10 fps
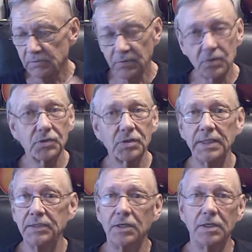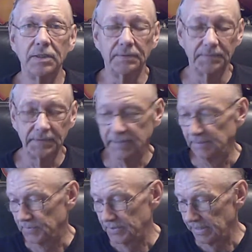Rosalie's all
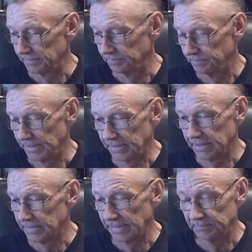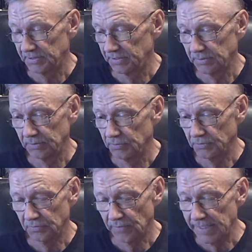upset because I'm still
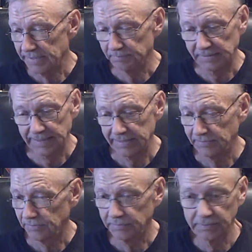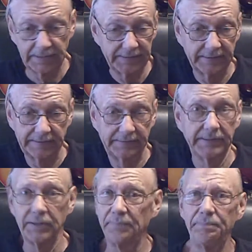losing weight, but I told her, I said,
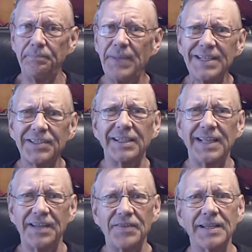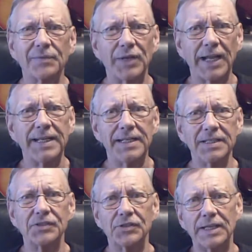basically I think what it
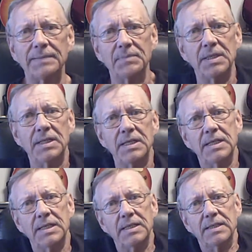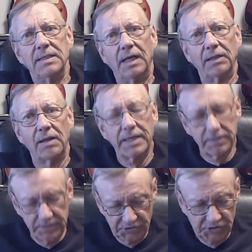is a lot
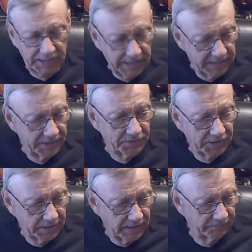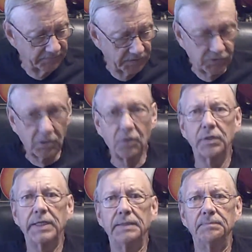of the skin and stuff is
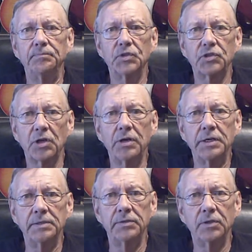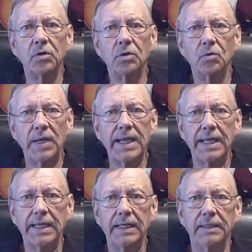slowly starting to go
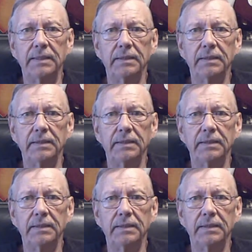away.